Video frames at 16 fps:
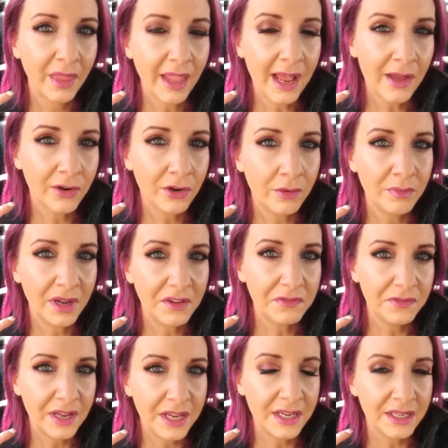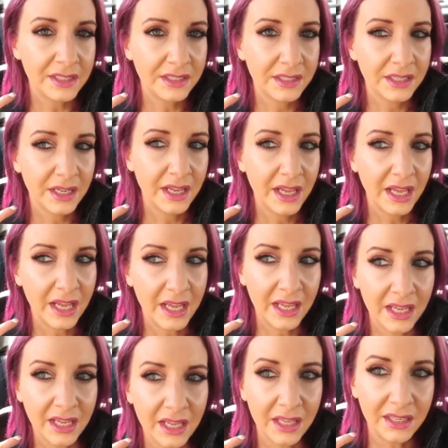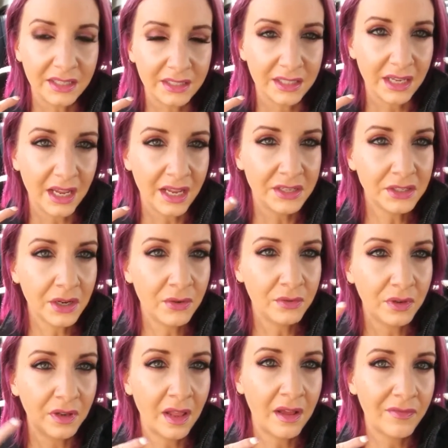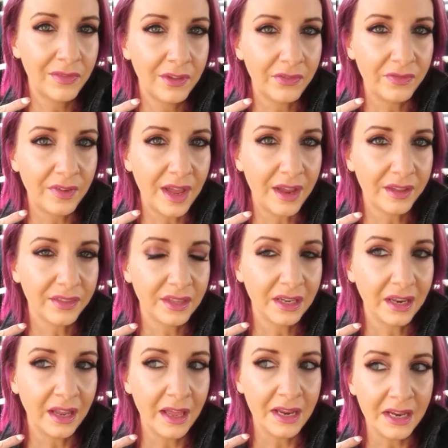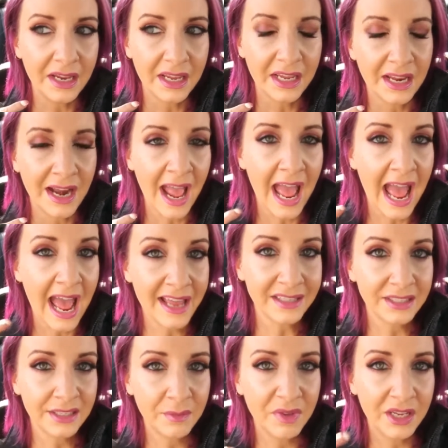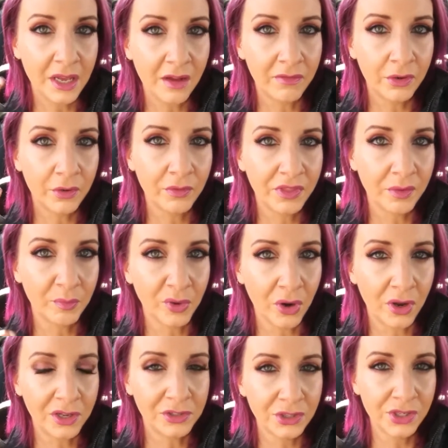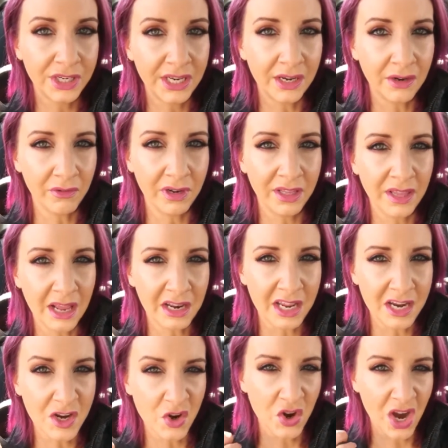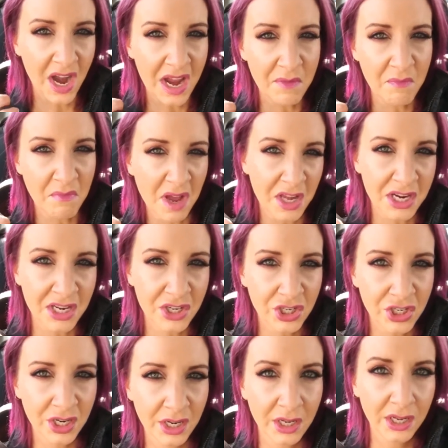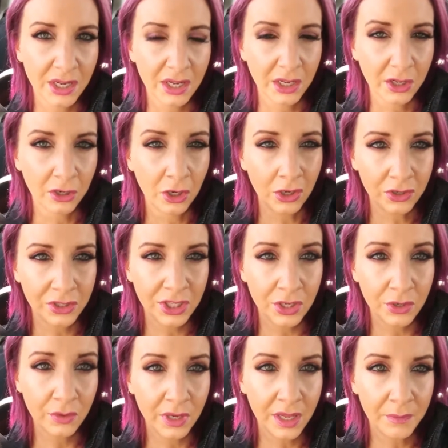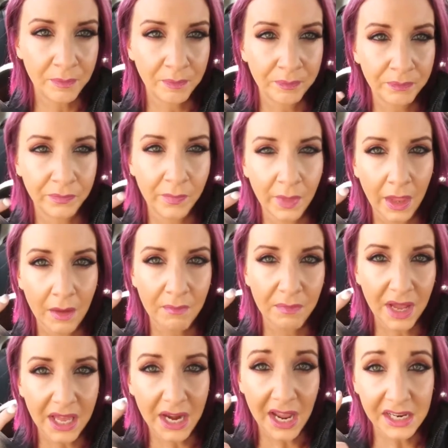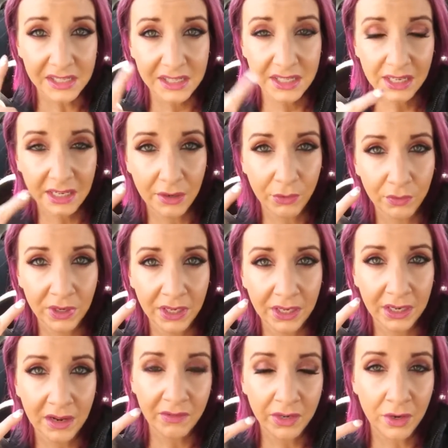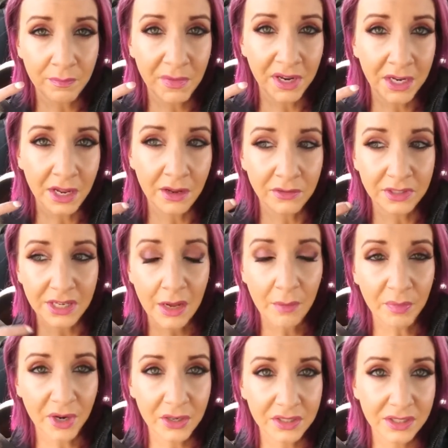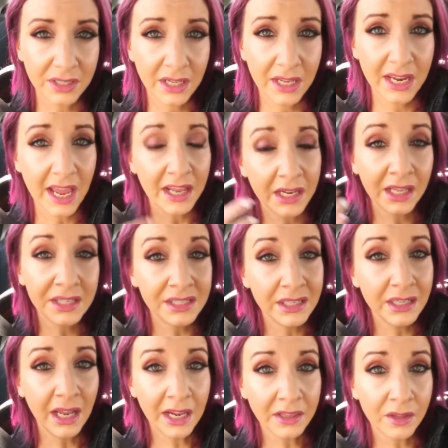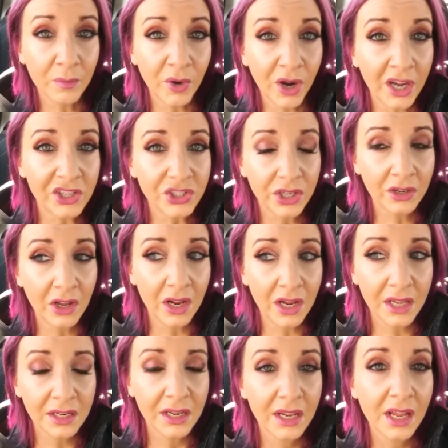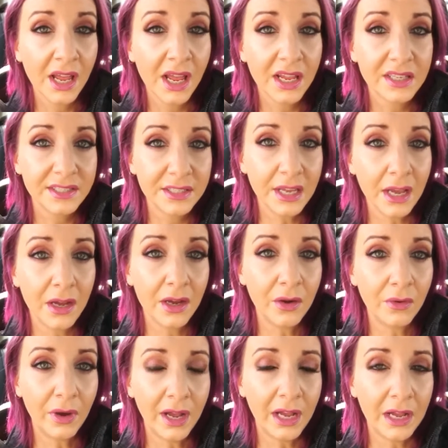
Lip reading: out on my face, and I don't love the fact that like it has to be covered with a bronzer to get rid of that like gray muddish look to it. But I did really love it on my nose. Now personally, and I did like the brush a lot, so